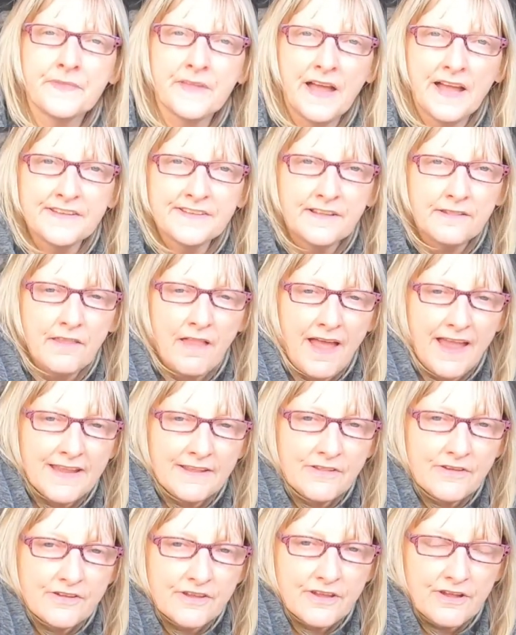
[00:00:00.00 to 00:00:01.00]

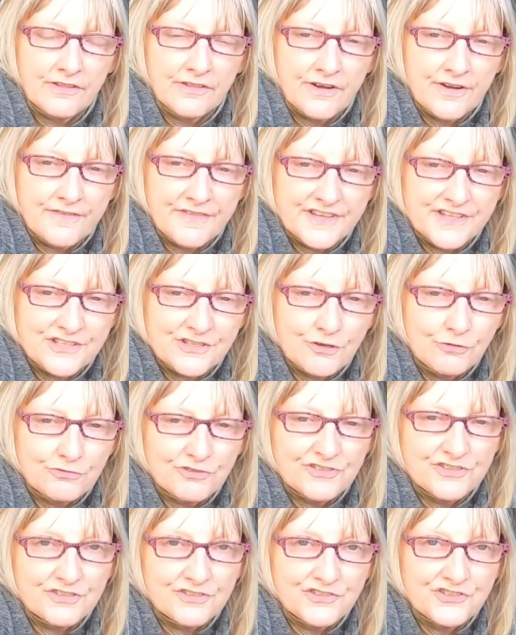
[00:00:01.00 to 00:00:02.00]
lilac colour. This is called
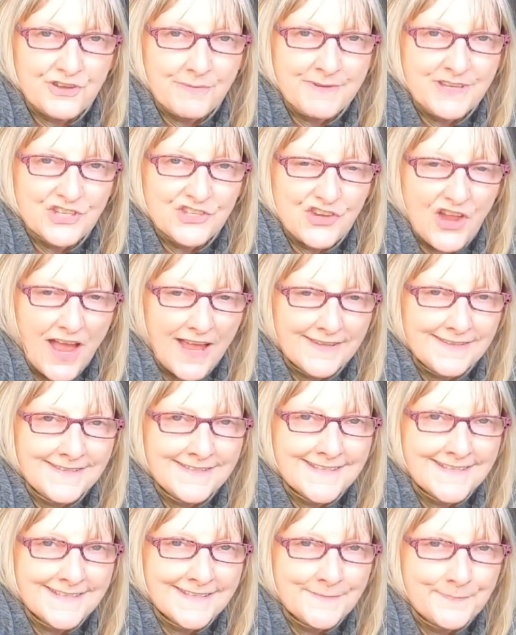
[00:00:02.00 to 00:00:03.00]
Sir Jimmy
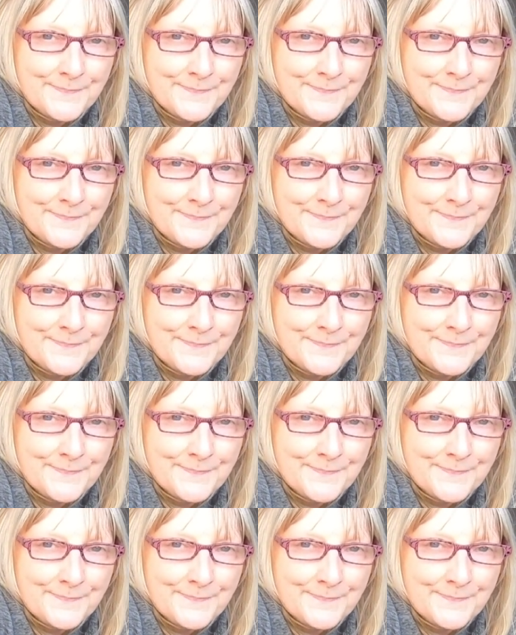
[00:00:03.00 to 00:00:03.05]
Shand.